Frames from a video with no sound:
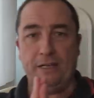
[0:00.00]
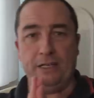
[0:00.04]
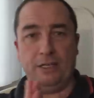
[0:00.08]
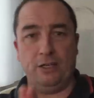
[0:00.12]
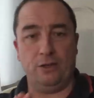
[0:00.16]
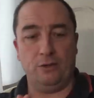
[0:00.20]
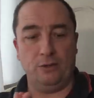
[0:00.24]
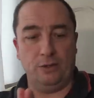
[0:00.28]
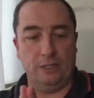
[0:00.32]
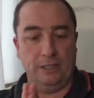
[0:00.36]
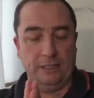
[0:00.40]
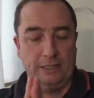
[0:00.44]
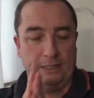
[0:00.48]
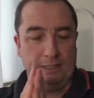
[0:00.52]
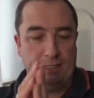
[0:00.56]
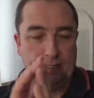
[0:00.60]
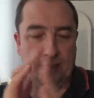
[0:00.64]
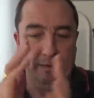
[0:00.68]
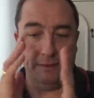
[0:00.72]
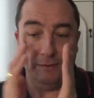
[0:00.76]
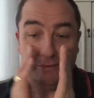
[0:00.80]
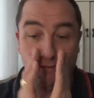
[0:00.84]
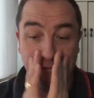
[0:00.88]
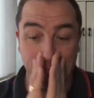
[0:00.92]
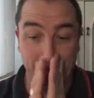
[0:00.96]
video.
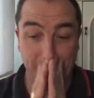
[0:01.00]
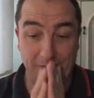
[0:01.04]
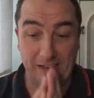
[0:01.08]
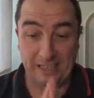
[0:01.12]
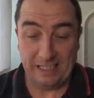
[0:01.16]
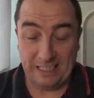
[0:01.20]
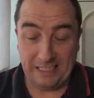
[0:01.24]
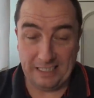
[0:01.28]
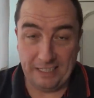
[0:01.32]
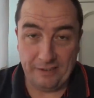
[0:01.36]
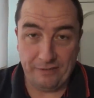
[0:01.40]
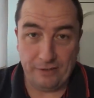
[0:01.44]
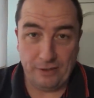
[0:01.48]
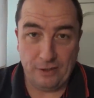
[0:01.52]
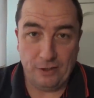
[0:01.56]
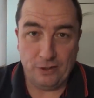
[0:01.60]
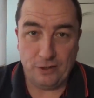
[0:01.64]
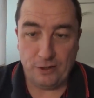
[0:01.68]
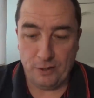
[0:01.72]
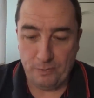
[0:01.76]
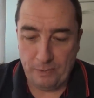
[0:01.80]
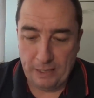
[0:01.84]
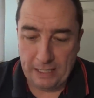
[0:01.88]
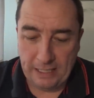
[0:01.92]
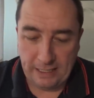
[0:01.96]
Very difficult
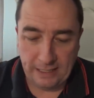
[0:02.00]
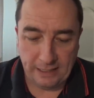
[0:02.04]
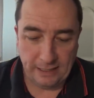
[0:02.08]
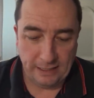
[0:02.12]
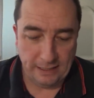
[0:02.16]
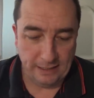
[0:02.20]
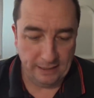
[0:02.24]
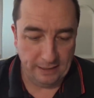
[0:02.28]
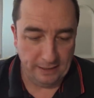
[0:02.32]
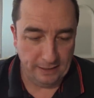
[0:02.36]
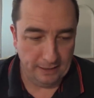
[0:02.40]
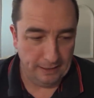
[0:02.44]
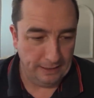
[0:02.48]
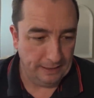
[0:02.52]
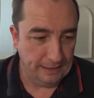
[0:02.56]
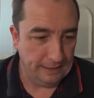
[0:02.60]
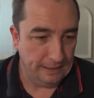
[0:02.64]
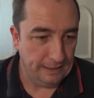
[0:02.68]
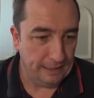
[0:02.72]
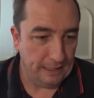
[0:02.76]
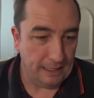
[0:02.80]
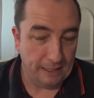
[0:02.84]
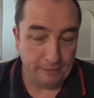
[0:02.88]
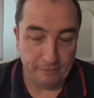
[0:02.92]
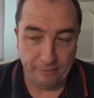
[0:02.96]
to make,
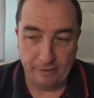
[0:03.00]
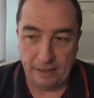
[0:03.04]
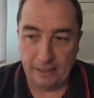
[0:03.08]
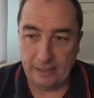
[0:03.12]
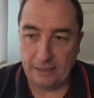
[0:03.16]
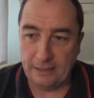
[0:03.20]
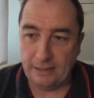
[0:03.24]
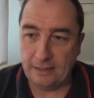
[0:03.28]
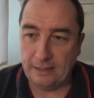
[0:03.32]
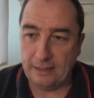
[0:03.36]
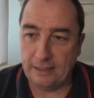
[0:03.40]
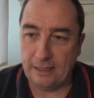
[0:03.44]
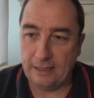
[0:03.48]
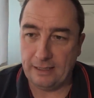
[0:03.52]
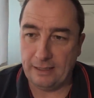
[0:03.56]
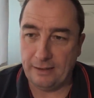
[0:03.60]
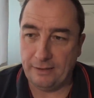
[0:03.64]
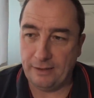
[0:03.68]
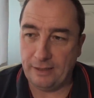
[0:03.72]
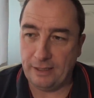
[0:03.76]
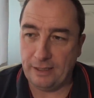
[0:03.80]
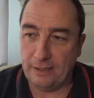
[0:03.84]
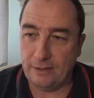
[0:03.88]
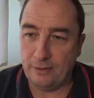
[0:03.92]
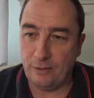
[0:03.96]
I find, and I
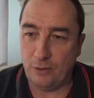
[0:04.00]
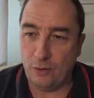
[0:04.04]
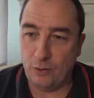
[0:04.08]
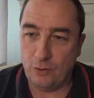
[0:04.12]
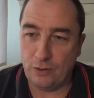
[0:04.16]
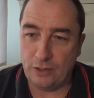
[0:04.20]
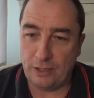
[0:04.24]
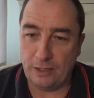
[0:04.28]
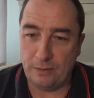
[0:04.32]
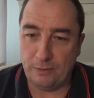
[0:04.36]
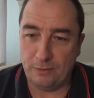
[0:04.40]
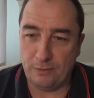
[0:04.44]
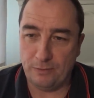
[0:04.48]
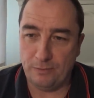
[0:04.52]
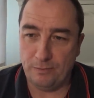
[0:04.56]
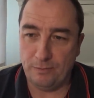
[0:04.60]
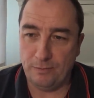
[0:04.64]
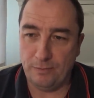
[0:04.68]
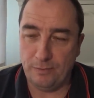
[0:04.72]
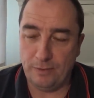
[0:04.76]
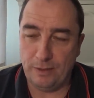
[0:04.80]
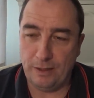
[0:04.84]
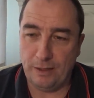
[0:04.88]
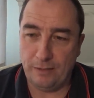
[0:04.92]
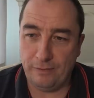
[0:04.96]
think those are,
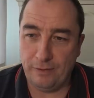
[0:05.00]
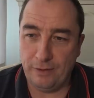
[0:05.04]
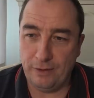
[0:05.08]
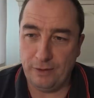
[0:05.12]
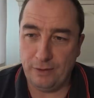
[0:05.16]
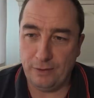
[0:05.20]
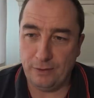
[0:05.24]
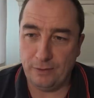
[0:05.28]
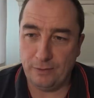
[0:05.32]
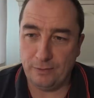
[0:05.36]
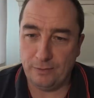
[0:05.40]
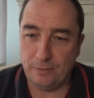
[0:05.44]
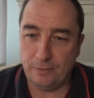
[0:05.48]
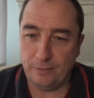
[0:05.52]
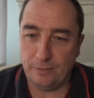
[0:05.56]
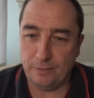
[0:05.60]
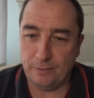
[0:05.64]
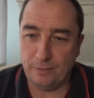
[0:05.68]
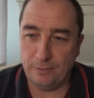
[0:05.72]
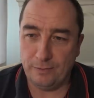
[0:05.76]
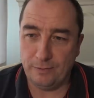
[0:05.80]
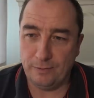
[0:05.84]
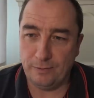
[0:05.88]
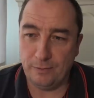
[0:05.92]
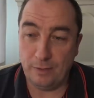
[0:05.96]
if you've
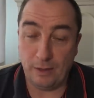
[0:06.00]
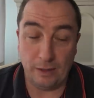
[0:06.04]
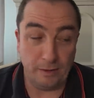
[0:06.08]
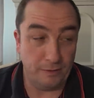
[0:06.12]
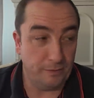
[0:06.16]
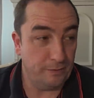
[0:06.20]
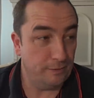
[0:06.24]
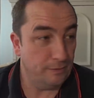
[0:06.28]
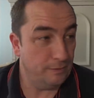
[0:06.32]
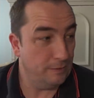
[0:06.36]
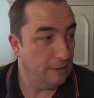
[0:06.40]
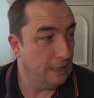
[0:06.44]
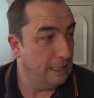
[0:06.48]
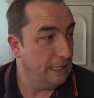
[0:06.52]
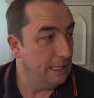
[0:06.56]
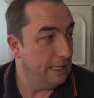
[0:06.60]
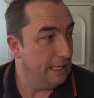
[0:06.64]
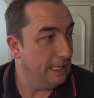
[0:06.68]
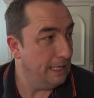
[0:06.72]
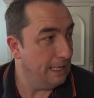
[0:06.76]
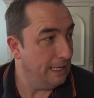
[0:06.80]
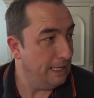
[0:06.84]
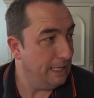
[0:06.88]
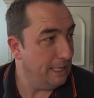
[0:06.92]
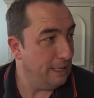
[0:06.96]
got
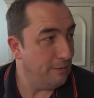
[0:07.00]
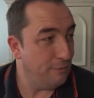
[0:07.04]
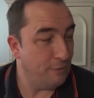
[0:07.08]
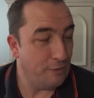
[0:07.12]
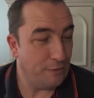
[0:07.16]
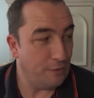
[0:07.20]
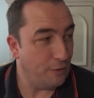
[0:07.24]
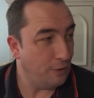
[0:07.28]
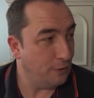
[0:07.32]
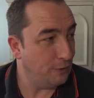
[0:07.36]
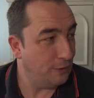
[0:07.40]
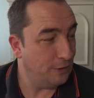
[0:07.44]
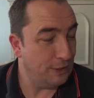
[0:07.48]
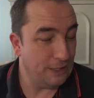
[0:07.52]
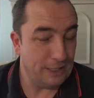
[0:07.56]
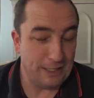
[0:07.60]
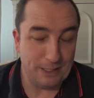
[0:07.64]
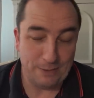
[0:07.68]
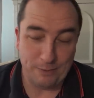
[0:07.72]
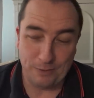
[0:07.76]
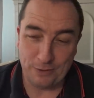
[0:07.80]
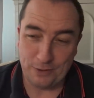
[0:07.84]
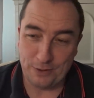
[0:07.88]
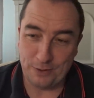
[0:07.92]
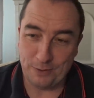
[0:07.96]
the